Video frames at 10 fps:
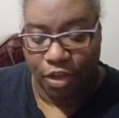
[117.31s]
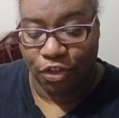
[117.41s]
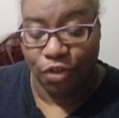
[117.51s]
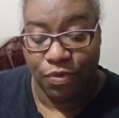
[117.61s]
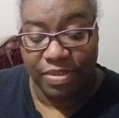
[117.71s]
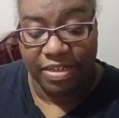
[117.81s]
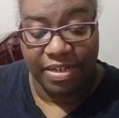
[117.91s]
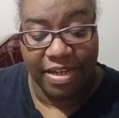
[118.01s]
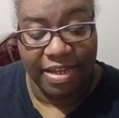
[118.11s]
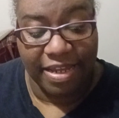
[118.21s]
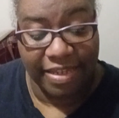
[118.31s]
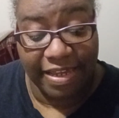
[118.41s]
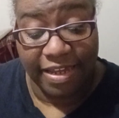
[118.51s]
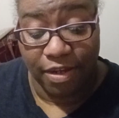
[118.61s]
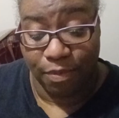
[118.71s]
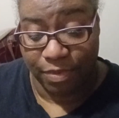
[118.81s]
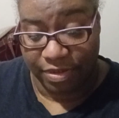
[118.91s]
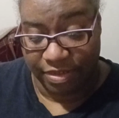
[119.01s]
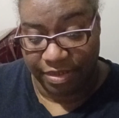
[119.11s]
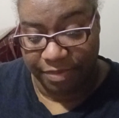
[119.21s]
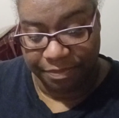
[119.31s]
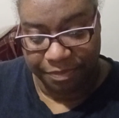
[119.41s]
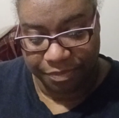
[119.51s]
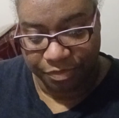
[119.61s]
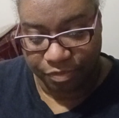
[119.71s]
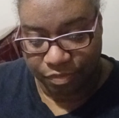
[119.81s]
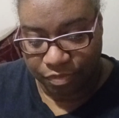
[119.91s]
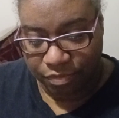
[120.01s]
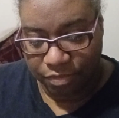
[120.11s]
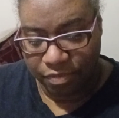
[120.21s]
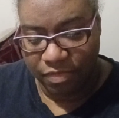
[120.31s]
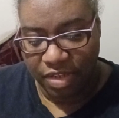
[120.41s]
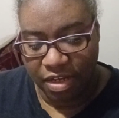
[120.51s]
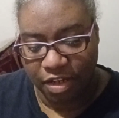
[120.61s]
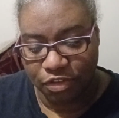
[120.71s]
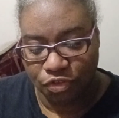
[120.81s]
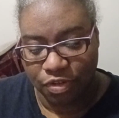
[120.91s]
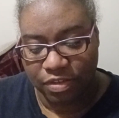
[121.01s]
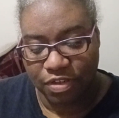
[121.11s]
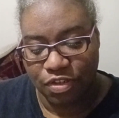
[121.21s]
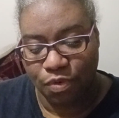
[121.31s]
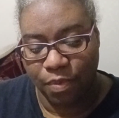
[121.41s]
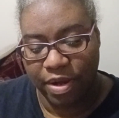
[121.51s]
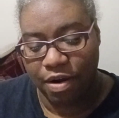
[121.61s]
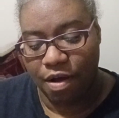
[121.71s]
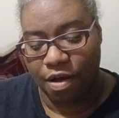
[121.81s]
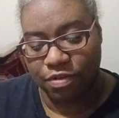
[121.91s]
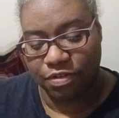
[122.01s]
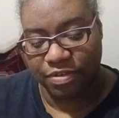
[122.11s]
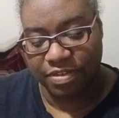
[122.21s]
Using acacia wood, construct a square altar